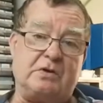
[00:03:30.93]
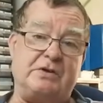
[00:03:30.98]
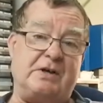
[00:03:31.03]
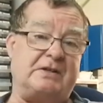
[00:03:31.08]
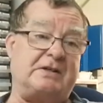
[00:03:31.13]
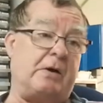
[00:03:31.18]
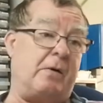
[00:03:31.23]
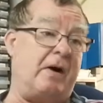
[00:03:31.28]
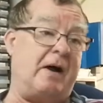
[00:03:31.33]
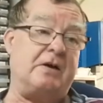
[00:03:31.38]
So
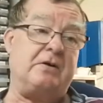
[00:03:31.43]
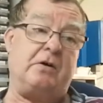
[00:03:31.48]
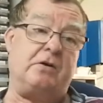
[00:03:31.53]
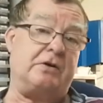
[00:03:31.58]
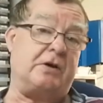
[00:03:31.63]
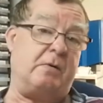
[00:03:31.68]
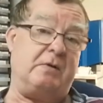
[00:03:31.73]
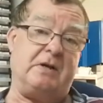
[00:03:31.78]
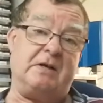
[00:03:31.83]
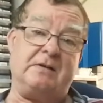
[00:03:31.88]
that's how I
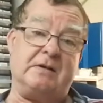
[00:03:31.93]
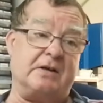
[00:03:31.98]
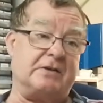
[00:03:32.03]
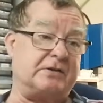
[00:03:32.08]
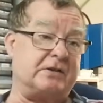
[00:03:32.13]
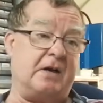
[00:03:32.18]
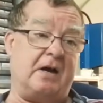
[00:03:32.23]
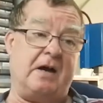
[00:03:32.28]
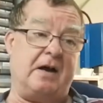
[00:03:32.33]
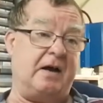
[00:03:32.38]
got going in
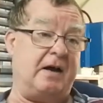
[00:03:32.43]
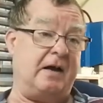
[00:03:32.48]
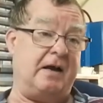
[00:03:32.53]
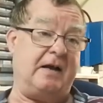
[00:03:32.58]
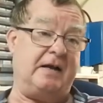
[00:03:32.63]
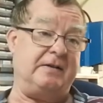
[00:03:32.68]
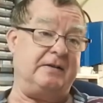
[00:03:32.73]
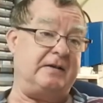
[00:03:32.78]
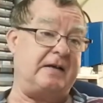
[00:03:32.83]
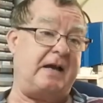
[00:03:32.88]
this. Uh,
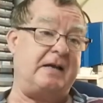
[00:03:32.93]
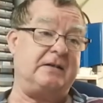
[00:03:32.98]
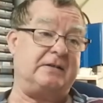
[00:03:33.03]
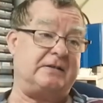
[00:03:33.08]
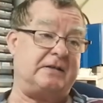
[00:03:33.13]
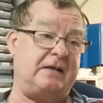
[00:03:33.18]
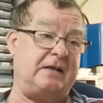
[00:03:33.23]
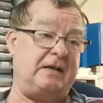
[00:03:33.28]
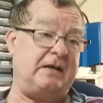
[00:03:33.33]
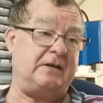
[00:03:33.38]
in the
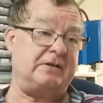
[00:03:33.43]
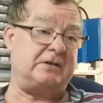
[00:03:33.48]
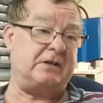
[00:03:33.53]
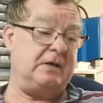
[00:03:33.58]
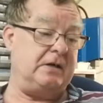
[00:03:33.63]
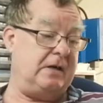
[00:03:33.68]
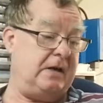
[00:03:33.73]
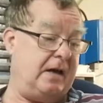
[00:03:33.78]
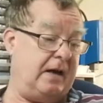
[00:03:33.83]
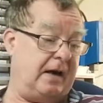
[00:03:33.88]
80s,
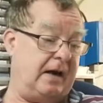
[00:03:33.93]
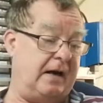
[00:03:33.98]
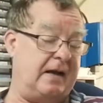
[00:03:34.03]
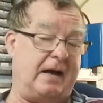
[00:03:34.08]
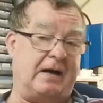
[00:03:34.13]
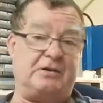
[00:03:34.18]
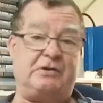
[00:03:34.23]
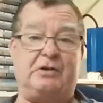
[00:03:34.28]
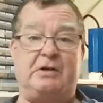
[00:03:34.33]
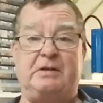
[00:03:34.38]
I
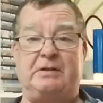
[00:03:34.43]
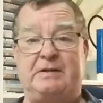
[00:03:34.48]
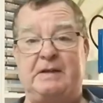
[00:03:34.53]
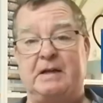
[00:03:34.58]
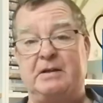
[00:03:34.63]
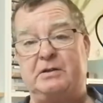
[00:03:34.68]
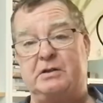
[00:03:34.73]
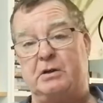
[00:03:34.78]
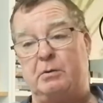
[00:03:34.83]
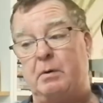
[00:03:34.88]
actually
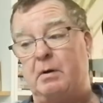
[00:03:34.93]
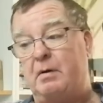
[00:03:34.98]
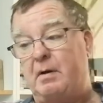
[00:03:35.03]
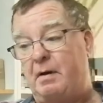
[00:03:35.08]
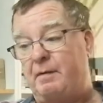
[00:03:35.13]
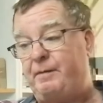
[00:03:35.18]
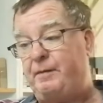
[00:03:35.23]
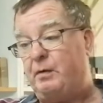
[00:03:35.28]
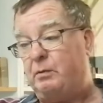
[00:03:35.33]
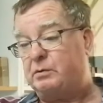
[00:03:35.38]
did do a,
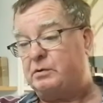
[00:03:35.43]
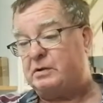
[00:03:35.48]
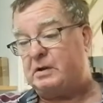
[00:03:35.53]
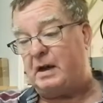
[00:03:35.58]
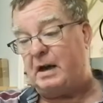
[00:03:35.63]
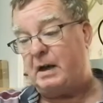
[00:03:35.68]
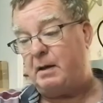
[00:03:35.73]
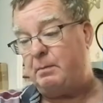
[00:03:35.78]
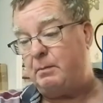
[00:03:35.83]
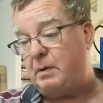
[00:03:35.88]
a full
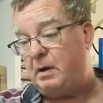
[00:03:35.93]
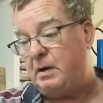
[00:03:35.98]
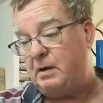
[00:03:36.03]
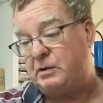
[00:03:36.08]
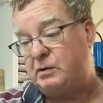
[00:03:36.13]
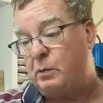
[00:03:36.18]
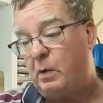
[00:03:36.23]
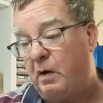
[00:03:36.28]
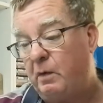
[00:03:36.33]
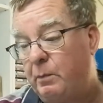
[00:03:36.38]
time
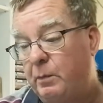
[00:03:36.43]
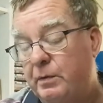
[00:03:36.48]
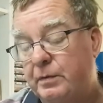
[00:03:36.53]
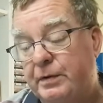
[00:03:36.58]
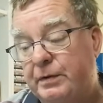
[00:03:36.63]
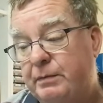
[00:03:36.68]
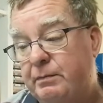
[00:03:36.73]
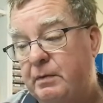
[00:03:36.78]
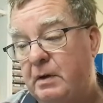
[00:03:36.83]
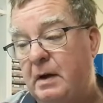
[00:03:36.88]
12 uh,
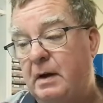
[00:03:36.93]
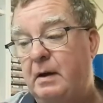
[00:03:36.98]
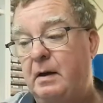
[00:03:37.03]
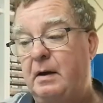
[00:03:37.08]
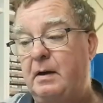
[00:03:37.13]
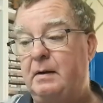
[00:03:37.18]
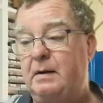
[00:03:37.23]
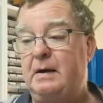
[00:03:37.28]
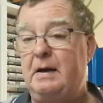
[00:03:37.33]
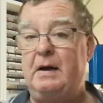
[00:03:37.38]
month
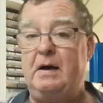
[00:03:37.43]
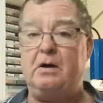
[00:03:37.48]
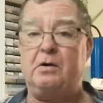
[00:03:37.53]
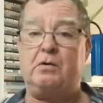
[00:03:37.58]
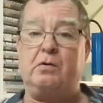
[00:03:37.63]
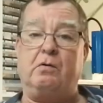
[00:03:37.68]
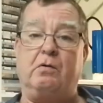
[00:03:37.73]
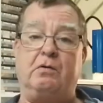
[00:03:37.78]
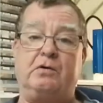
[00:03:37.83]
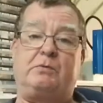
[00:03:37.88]
uh,
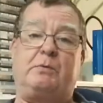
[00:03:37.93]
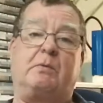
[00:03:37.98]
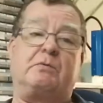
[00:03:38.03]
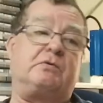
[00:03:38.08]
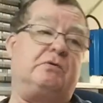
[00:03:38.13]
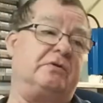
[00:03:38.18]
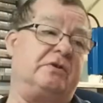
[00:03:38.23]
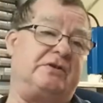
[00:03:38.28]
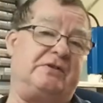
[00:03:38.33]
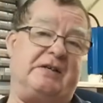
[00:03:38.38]
course,
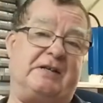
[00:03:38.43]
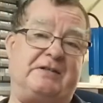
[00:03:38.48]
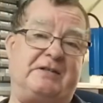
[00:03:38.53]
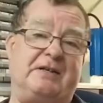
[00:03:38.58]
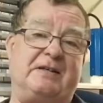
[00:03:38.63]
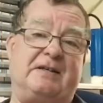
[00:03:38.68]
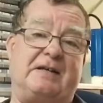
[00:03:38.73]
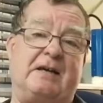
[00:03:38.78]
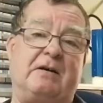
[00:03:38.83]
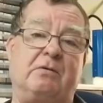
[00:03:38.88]
what's called the
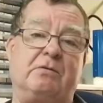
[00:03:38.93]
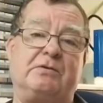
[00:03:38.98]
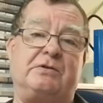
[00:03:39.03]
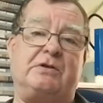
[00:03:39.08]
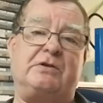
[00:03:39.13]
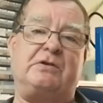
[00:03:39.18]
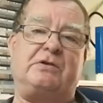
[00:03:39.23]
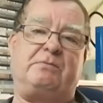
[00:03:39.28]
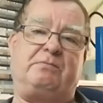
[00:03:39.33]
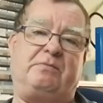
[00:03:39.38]
City and Guilds.
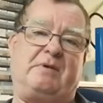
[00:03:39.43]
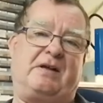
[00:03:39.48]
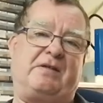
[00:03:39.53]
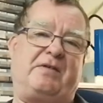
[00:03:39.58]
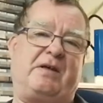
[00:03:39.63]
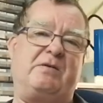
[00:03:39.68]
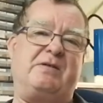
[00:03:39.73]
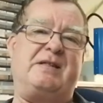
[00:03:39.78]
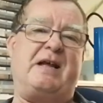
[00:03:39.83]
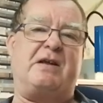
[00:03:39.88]
This is, I
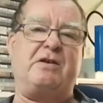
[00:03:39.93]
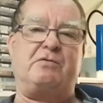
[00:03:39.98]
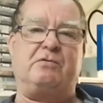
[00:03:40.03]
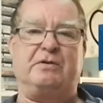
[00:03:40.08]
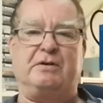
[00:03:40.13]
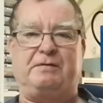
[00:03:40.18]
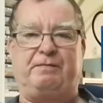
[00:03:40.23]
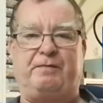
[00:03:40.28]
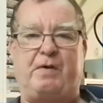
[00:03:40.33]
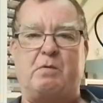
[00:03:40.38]
think now you
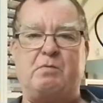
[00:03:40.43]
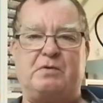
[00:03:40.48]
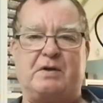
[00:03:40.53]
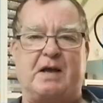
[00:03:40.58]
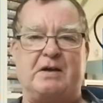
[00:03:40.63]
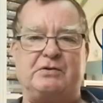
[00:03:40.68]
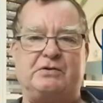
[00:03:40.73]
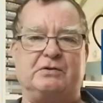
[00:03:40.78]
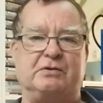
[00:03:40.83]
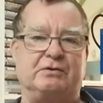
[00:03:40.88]
call this
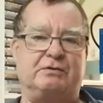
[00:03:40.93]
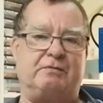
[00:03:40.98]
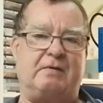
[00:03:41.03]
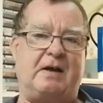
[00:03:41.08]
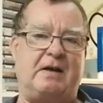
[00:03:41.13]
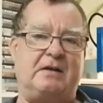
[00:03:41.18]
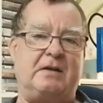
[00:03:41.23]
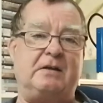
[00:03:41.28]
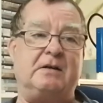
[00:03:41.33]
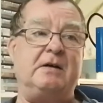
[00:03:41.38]
vocational
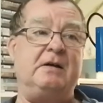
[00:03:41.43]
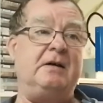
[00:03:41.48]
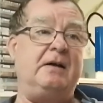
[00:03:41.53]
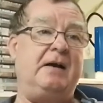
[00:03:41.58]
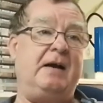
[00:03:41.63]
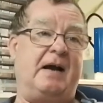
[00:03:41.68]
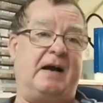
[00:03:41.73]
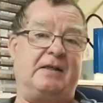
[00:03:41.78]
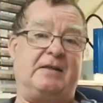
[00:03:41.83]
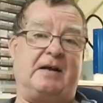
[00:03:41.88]
training.
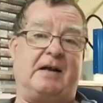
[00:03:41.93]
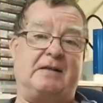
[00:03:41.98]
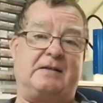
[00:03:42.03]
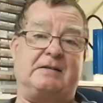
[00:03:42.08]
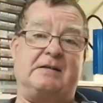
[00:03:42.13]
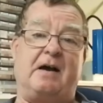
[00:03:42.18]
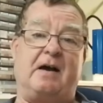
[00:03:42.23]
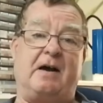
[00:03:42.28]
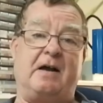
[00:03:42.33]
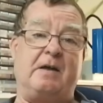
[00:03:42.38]
At that
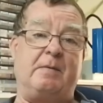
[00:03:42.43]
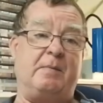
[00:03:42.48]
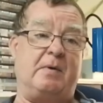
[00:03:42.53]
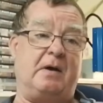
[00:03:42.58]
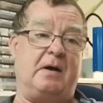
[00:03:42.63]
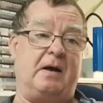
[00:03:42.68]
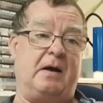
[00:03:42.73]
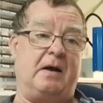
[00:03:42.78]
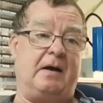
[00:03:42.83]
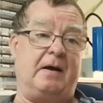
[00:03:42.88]
time,
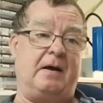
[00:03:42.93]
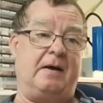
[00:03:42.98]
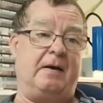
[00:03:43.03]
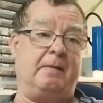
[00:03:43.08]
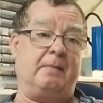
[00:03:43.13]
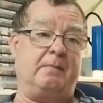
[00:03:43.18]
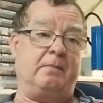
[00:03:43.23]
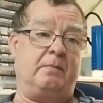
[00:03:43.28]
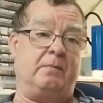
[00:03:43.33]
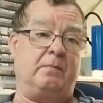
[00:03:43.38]

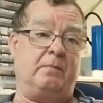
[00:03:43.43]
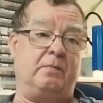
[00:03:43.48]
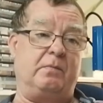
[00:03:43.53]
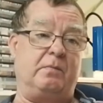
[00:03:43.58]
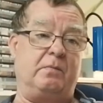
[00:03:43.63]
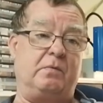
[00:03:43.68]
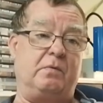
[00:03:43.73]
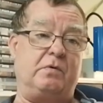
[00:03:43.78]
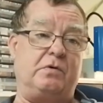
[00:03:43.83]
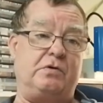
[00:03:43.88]
um,
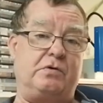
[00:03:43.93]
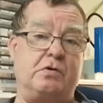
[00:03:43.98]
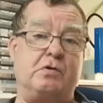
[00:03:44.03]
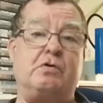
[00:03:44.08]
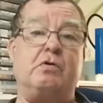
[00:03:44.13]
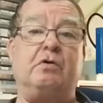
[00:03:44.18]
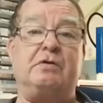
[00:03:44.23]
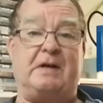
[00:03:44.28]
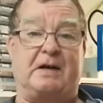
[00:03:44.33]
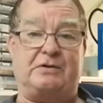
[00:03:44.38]
you
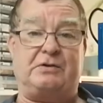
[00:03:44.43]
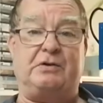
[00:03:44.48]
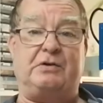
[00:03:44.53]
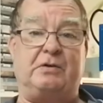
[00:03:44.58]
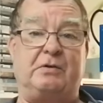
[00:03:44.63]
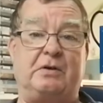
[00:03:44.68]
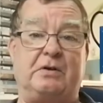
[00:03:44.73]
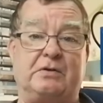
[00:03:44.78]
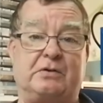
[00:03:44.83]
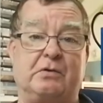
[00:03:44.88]
could actually
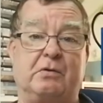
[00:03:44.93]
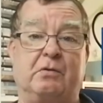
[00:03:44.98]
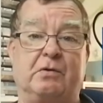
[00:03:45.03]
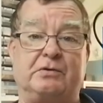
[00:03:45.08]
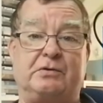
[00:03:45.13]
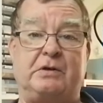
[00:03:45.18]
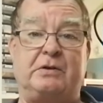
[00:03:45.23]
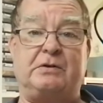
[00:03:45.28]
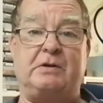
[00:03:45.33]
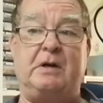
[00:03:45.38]
do these
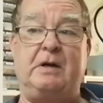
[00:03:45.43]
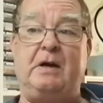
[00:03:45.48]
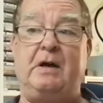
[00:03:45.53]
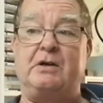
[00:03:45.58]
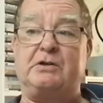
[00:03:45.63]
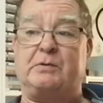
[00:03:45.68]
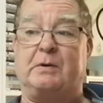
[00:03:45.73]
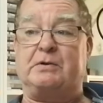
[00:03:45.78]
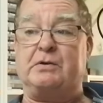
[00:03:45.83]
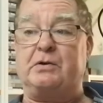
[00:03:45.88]
courses.
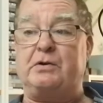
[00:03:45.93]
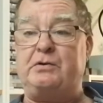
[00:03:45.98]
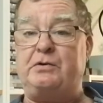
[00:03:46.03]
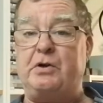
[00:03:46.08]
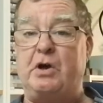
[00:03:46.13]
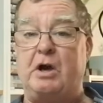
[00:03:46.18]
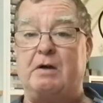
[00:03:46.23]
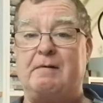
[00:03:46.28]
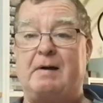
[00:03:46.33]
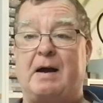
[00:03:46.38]
So I took a
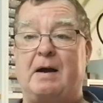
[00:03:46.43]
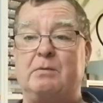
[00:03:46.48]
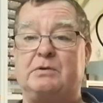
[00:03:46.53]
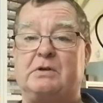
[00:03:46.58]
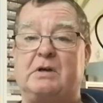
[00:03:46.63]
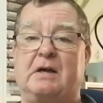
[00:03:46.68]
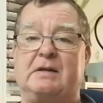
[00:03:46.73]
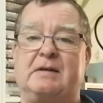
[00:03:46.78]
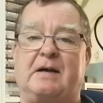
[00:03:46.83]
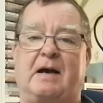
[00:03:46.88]
year
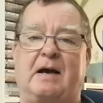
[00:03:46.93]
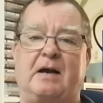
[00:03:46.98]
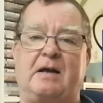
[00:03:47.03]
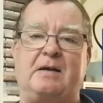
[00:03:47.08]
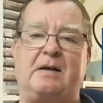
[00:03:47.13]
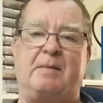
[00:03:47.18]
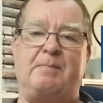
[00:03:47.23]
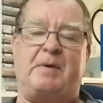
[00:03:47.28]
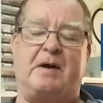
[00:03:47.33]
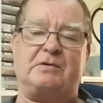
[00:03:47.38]
out and
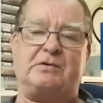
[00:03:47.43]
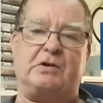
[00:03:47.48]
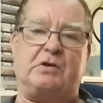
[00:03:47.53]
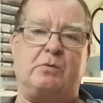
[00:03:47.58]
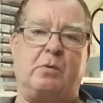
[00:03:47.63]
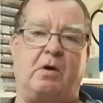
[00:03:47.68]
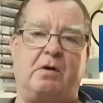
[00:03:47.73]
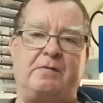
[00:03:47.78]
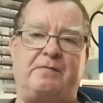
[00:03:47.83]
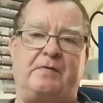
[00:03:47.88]
I am actually
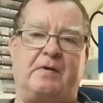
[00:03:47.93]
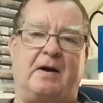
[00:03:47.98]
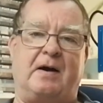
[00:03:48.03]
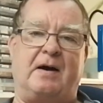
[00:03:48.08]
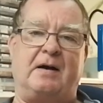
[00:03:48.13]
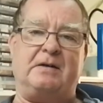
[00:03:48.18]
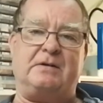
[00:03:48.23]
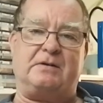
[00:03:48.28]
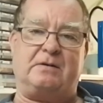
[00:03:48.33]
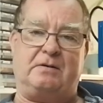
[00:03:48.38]

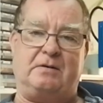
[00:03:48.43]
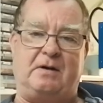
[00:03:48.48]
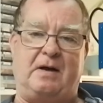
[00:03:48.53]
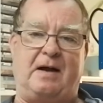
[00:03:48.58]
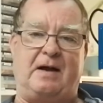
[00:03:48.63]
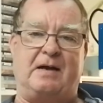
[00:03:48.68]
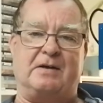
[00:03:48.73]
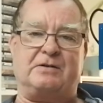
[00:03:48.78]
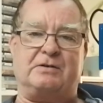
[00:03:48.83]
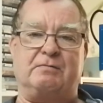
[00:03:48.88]
qualified
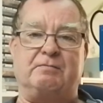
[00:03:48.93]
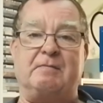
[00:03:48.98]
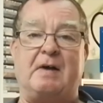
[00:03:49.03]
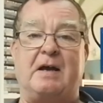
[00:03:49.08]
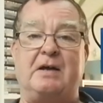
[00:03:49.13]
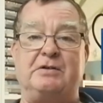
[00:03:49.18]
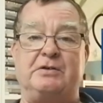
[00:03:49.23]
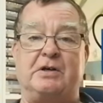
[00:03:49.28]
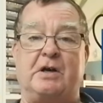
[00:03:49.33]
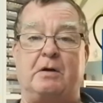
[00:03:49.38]
as a
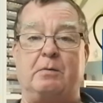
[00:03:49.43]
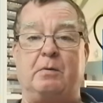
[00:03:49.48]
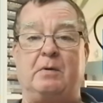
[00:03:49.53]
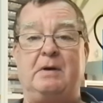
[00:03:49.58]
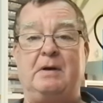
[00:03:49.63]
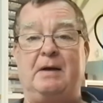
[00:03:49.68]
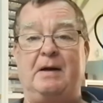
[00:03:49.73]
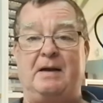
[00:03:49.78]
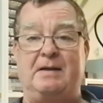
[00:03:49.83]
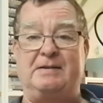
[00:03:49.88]
radio
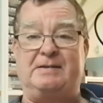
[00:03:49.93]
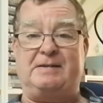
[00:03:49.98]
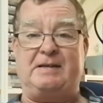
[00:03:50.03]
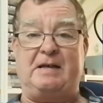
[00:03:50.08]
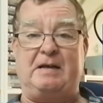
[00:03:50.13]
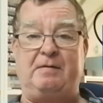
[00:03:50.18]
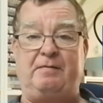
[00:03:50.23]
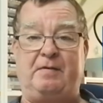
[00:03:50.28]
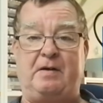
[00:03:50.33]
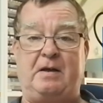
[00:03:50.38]
and
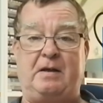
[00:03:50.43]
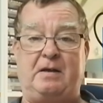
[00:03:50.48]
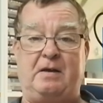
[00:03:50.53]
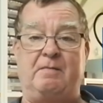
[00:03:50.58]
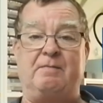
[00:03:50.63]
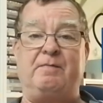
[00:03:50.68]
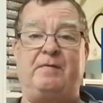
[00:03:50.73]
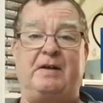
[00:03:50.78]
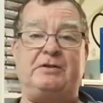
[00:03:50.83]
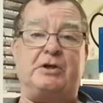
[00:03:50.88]
TV
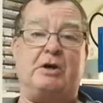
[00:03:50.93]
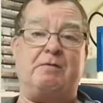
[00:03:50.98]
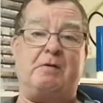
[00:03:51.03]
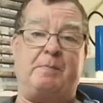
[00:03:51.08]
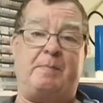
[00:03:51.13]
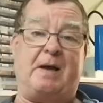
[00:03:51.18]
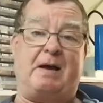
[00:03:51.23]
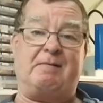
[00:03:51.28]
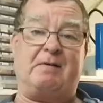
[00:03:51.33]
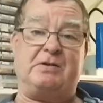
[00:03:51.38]
and video
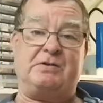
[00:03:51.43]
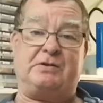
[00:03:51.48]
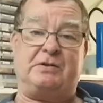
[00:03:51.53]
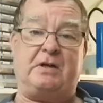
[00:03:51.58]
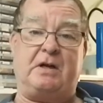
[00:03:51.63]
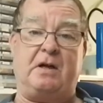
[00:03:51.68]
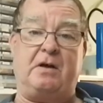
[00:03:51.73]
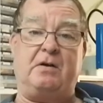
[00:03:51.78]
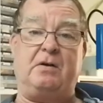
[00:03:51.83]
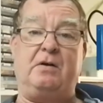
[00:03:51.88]
repair
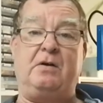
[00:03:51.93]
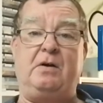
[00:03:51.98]
engineer.